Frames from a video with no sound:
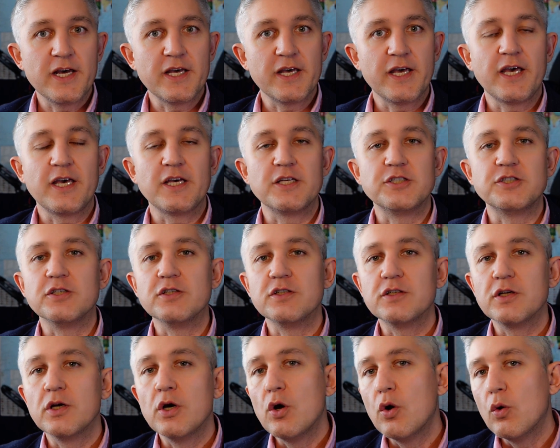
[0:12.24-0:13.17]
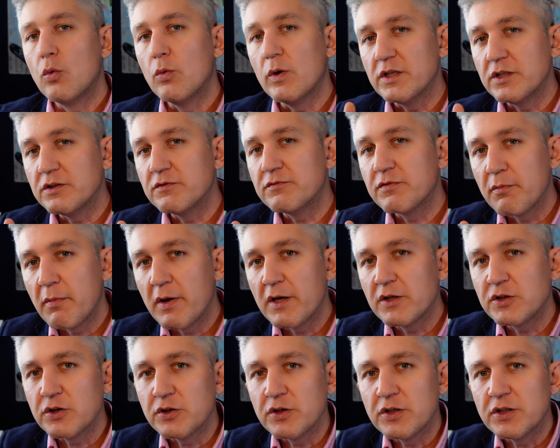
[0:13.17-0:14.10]
agent, what
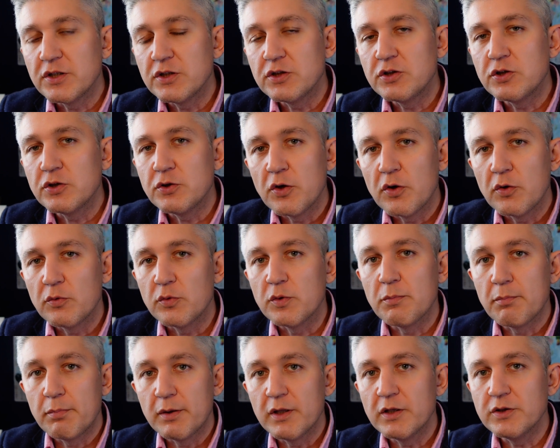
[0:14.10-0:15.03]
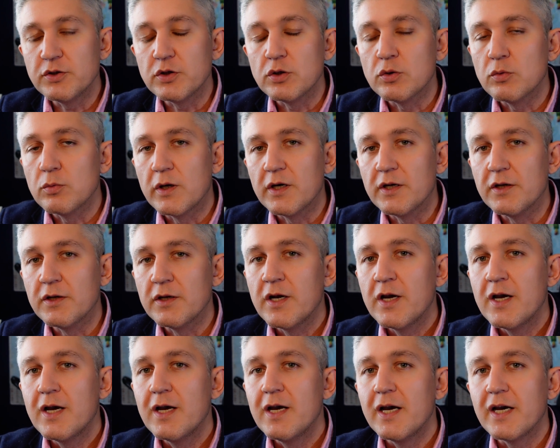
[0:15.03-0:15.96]
information you need to know when building one,
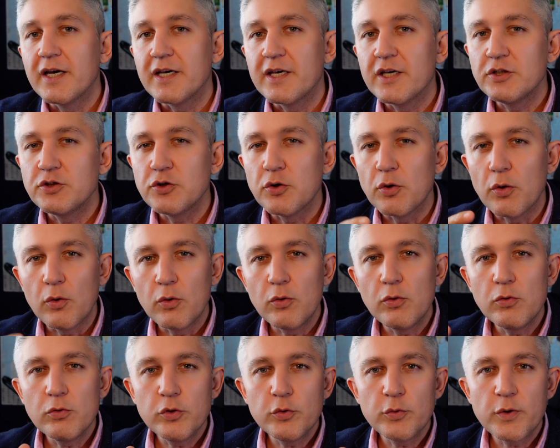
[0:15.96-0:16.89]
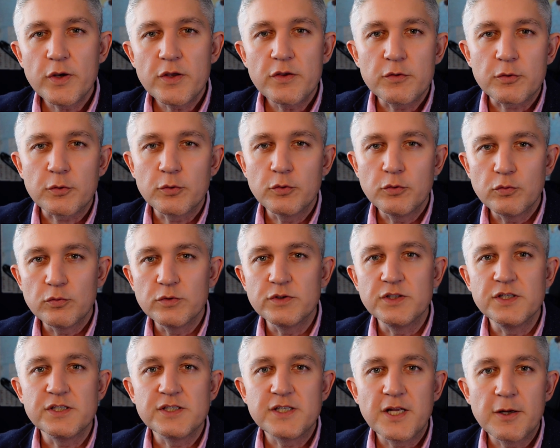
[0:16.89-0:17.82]
and get you all the way through with
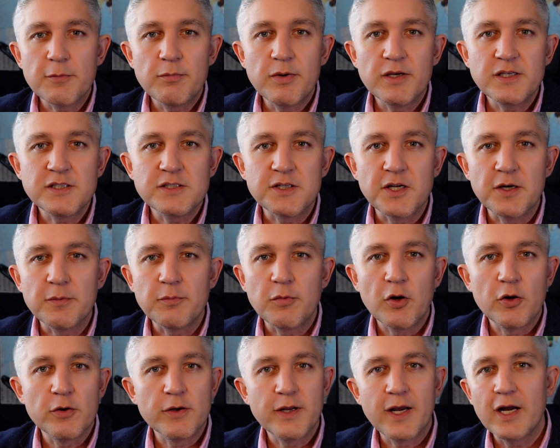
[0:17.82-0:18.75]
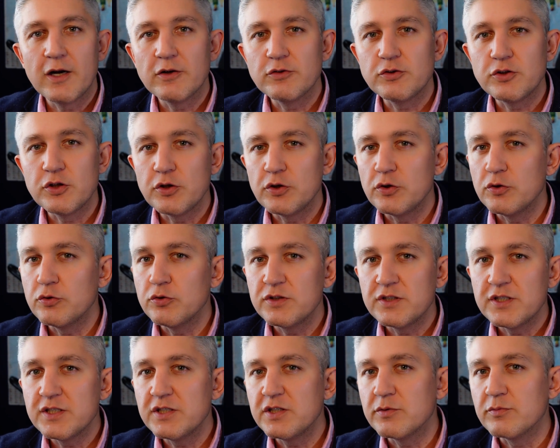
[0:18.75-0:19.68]
the step-by-step on how to use
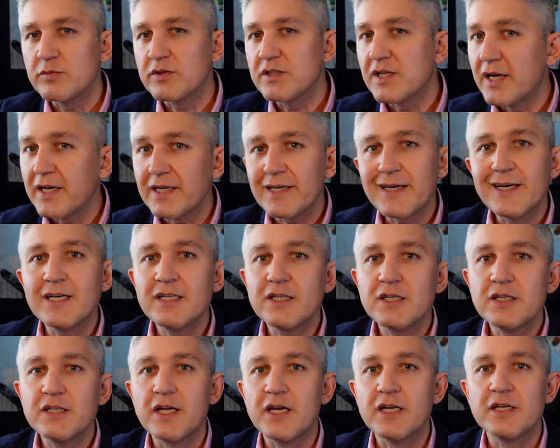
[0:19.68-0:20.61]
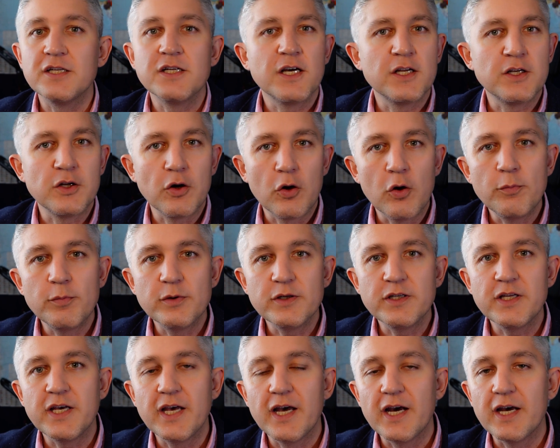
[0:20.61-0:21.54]
systems like n8n and
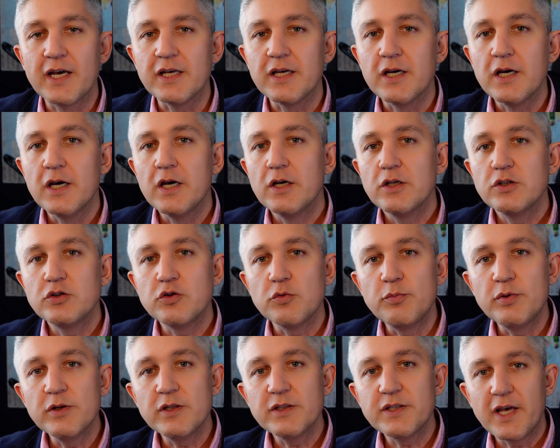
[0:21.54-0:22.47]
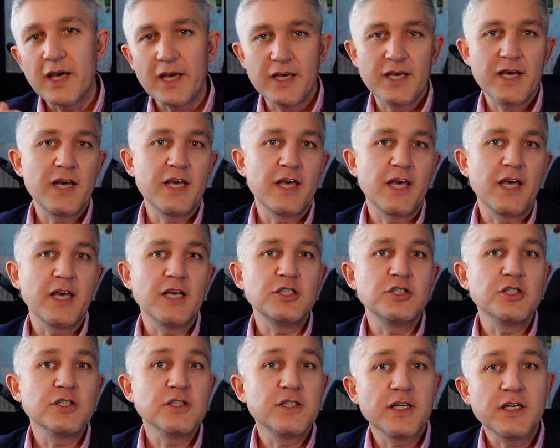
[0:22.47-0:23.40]
OpenAI to build AI
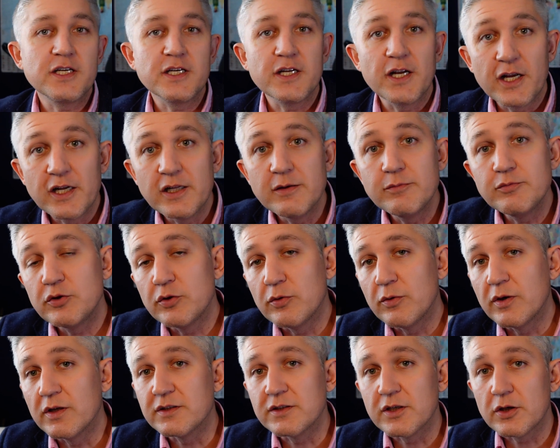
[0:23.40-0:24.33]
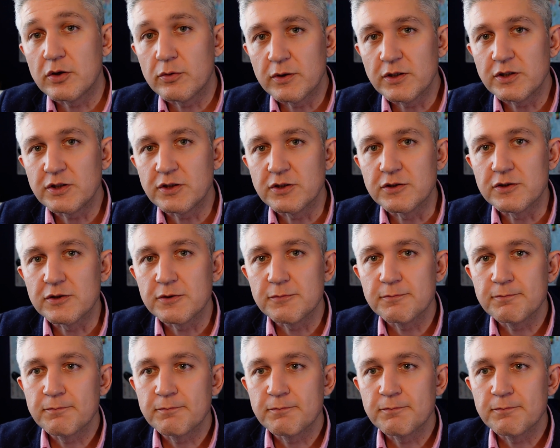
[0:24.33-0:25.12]
agent that can help to answer questions.